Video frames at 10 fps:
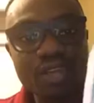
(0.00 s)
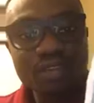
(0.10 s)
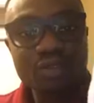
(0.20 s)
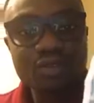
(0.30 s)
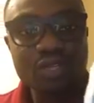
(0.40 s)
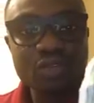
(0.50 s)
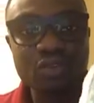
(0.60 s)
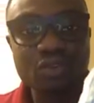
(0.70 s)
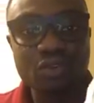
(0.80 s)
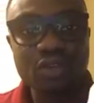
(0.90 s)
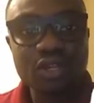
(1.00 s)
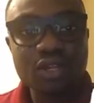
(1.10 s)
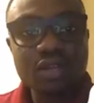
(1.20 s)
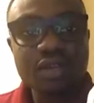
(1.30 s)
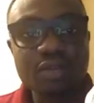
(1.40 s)
into a store,
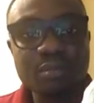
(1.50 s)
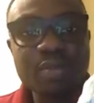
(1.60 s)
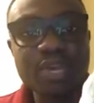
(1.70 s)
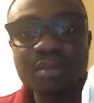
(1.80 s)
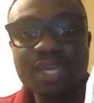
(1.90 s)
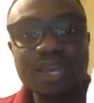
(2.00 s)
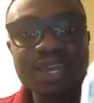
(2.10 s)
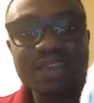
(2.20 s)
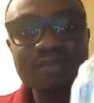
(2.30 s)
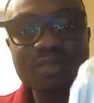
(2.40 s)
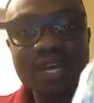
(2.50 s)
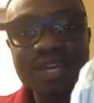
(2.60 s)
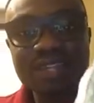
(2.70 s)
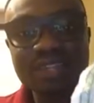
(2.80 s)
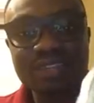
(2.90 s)
maybe I can't buy
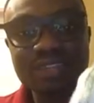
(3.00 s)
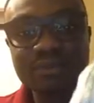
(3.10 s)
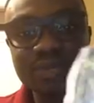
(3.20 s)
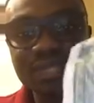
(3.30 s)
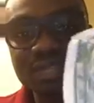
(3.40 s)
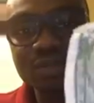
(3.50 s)
anything with this